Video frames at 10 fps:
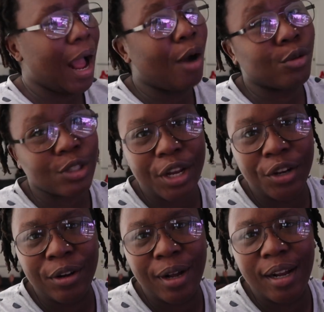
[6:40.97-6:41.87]
I was
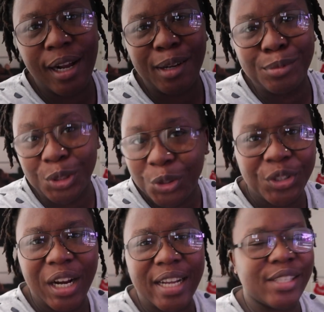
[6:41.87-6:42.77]
gonna um, show
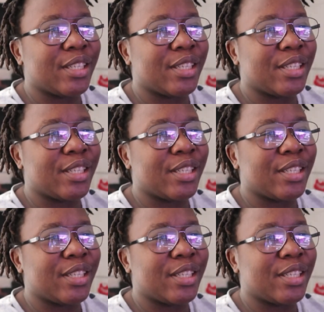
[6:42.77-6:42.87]
you guys.